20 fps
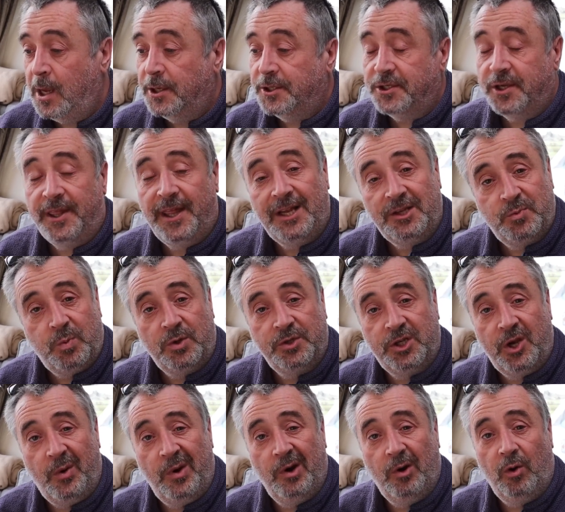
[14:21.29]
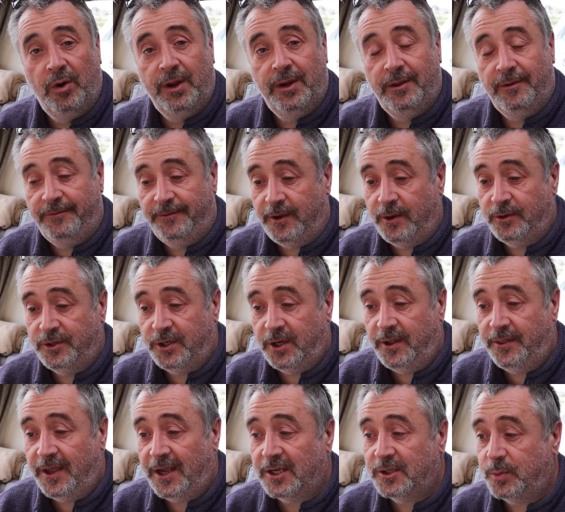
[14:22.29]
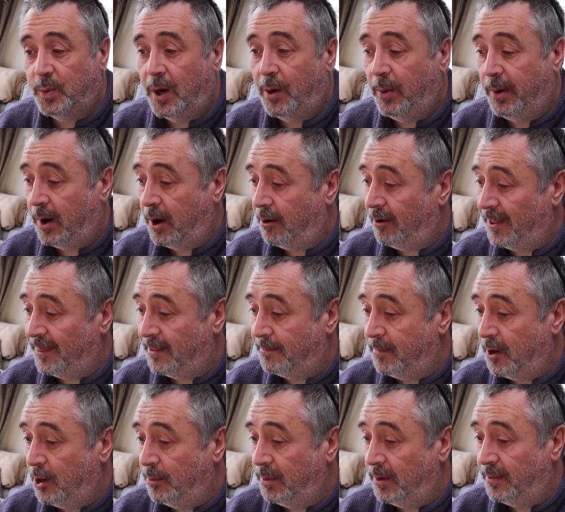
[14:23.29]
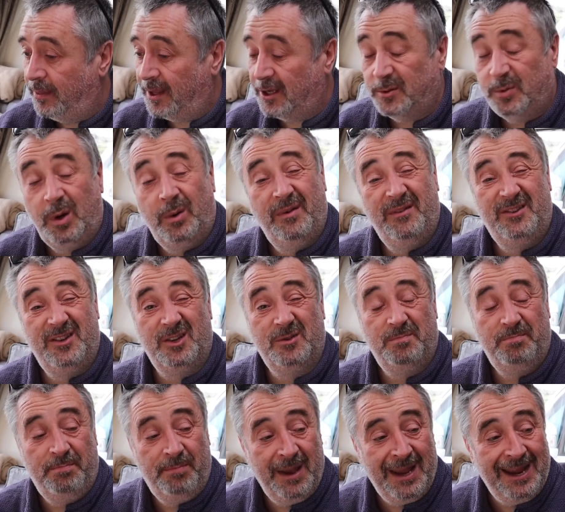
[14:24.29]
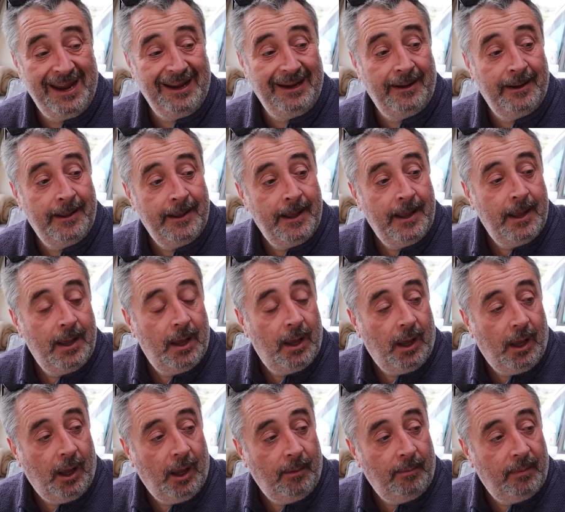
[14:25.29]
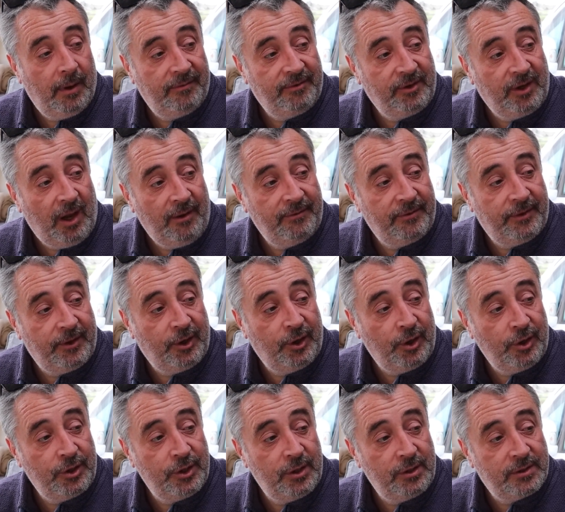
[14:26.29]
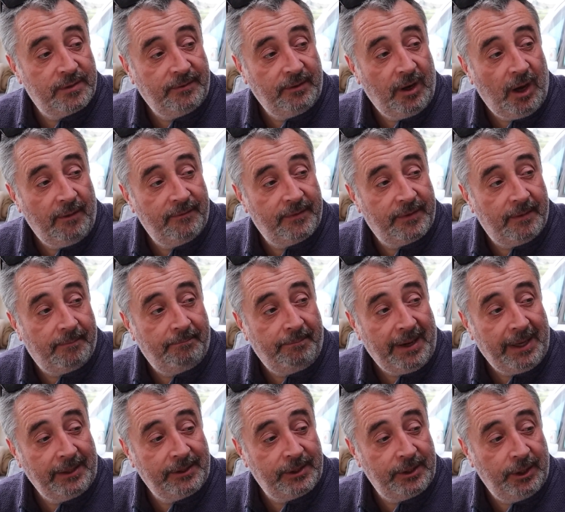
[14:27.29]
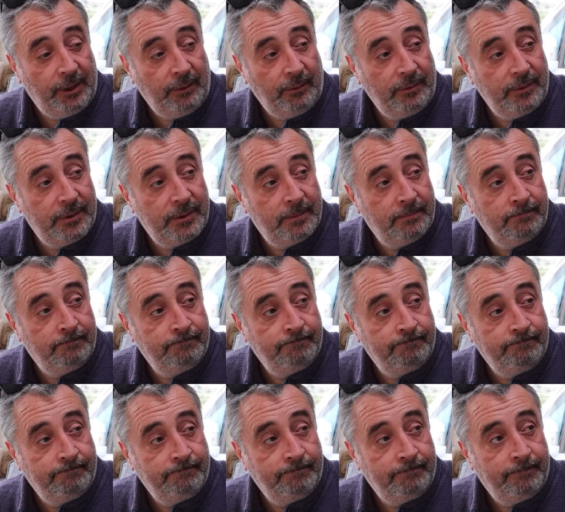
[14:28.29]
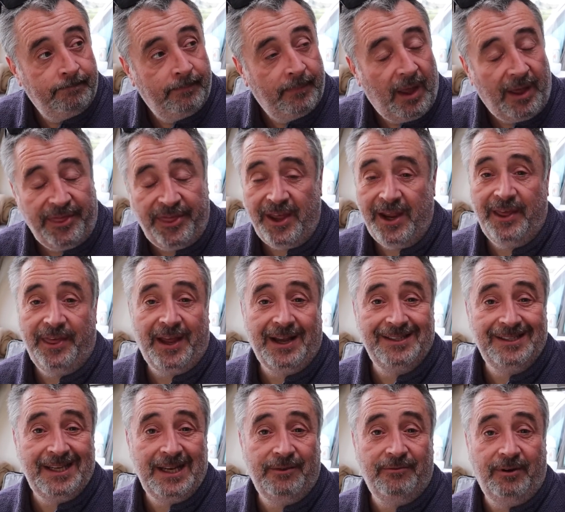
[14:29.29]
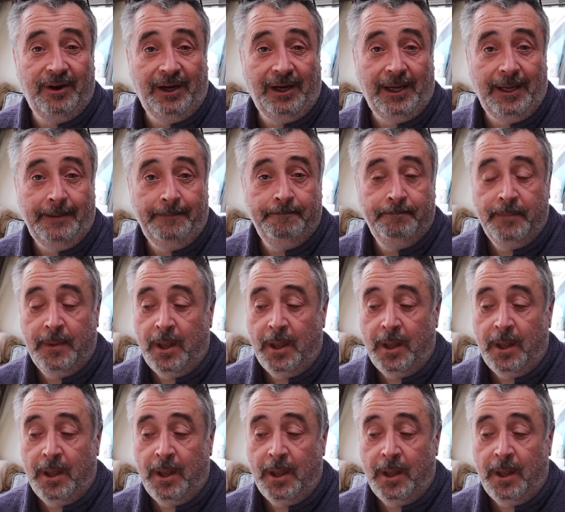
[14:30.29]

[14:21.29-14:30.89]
So that's what's going on in the future. That's where we are at the moment. That's where we've just been. I've covered the good news. I've covered the bad news. I think that's it, really.